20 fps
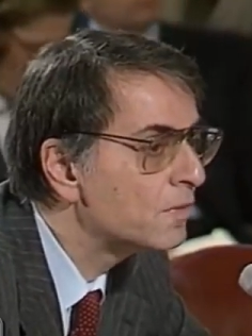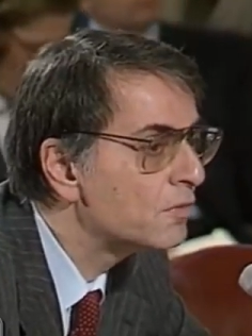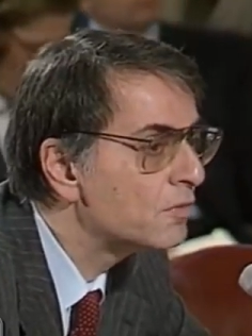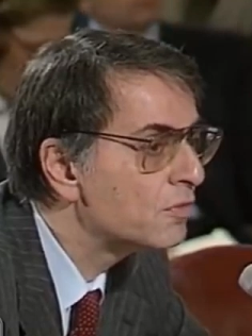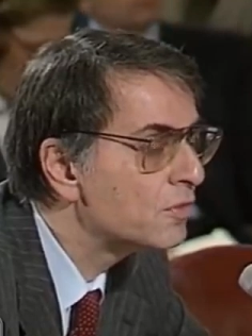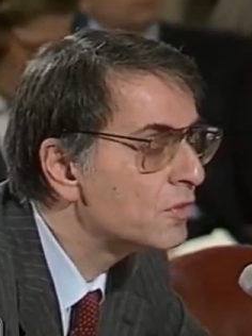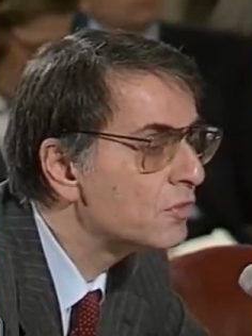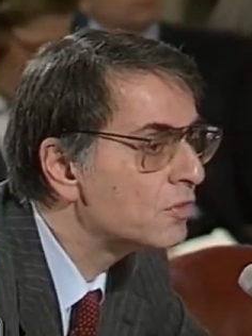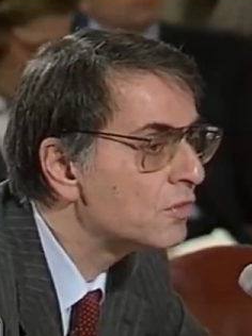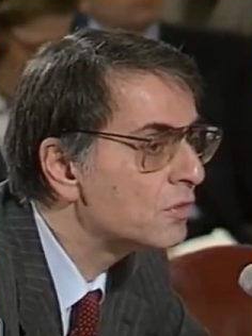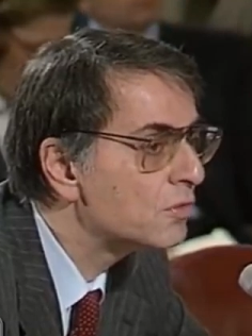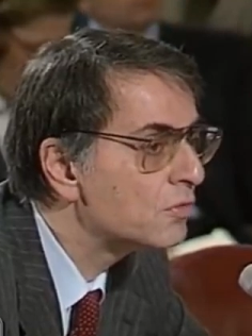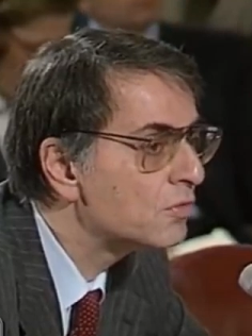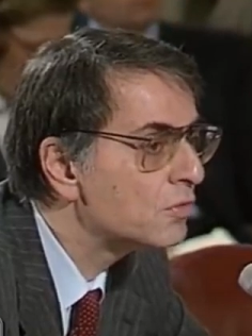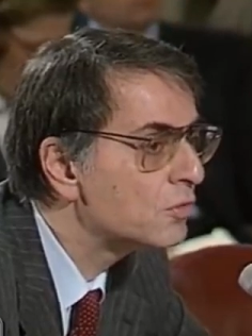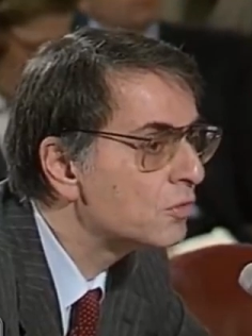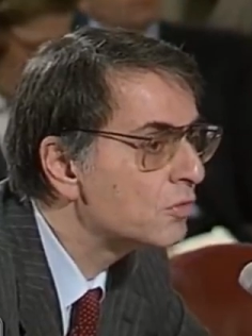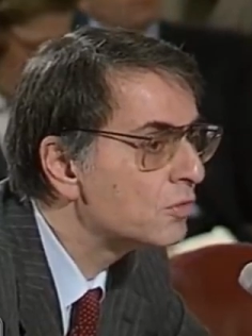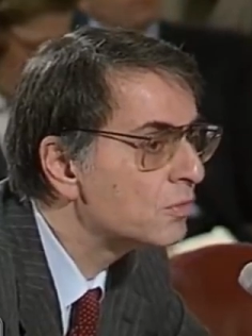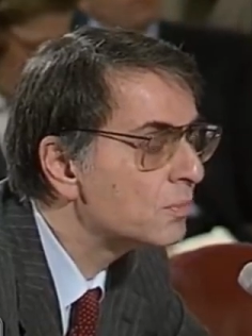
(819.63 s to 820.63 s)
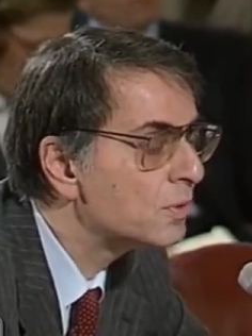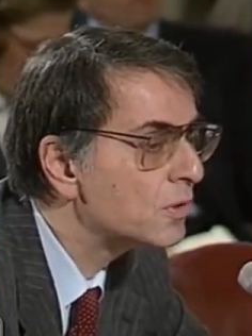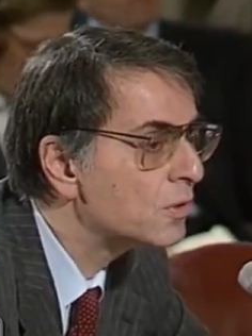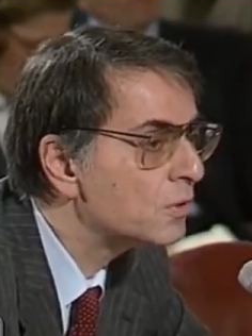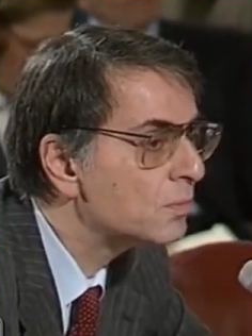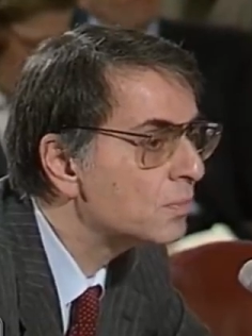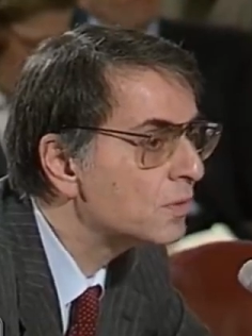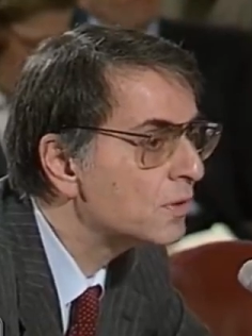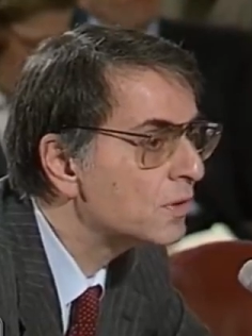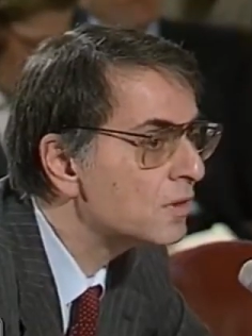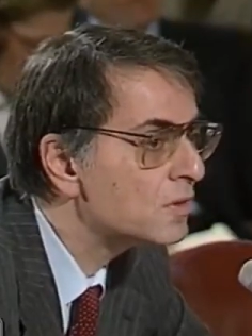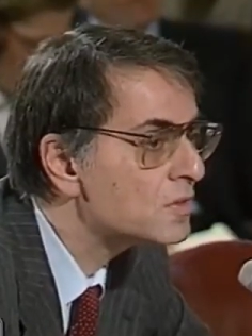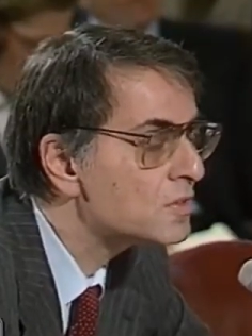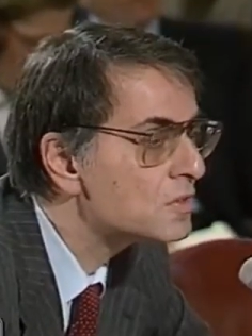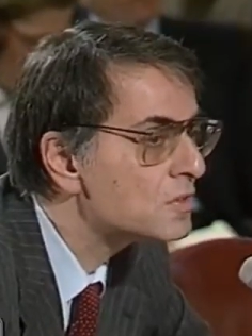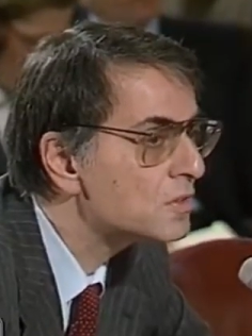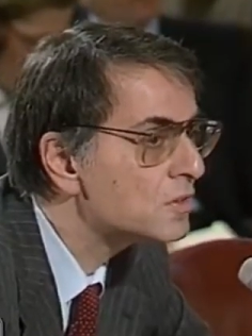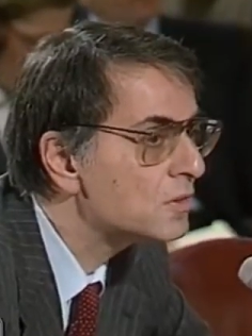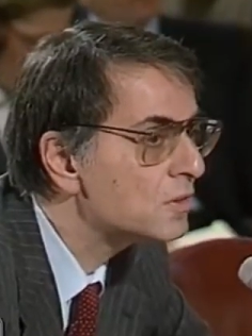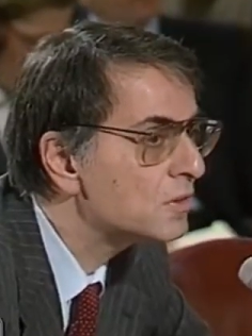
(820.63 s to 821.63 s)
Fission and fusion power
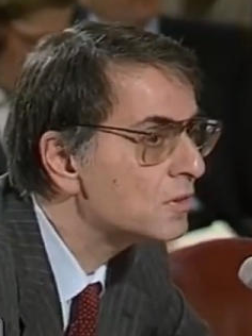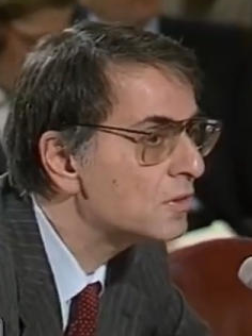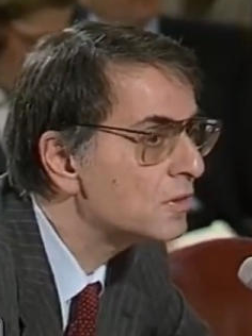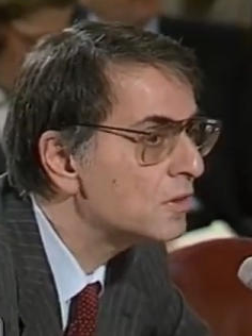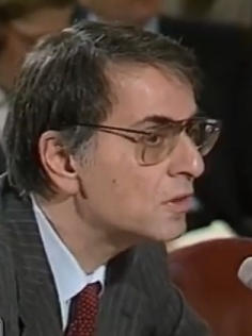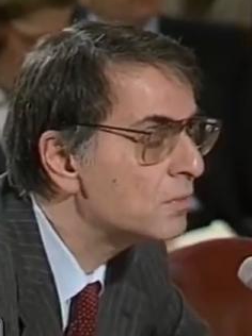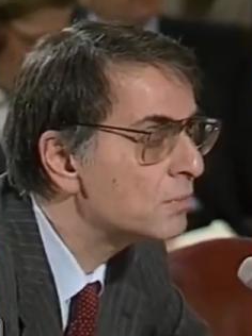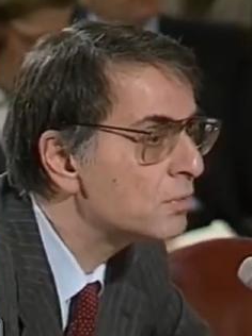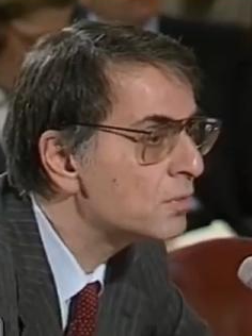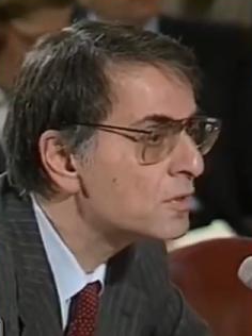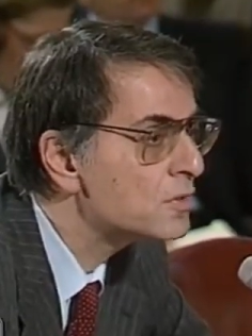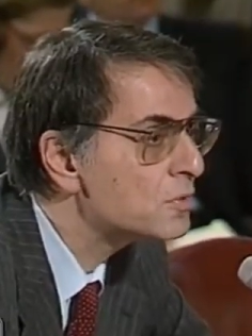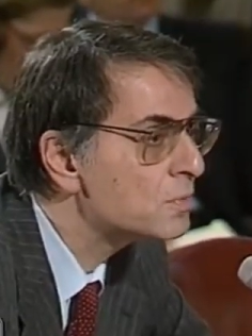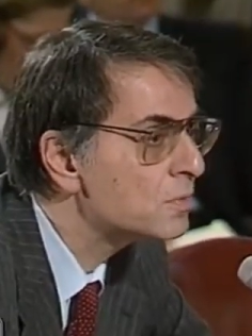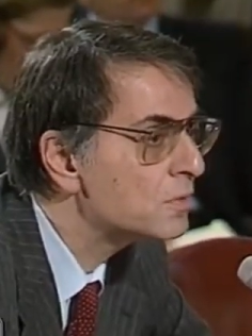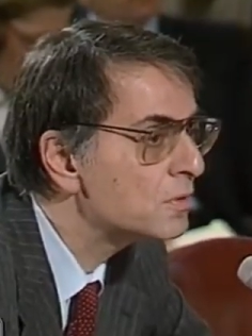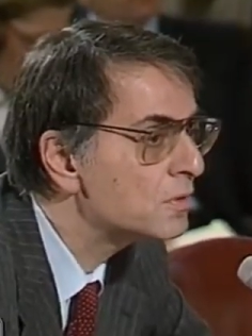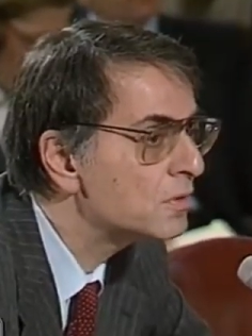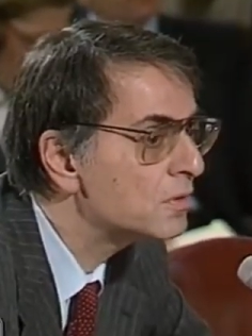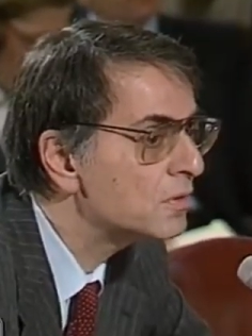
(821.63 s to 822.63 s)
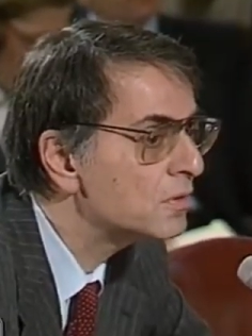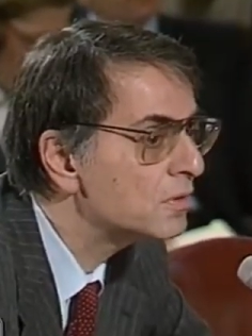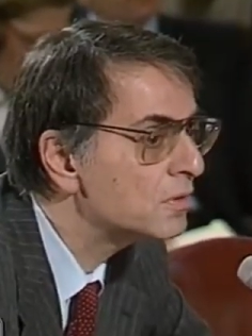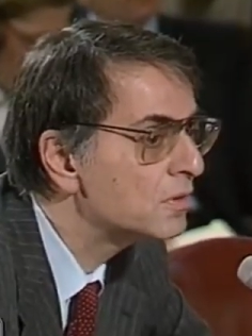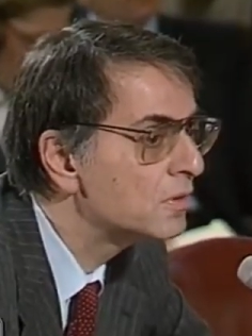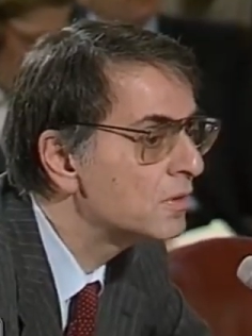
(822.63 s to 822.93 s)
plants, uh, in principle,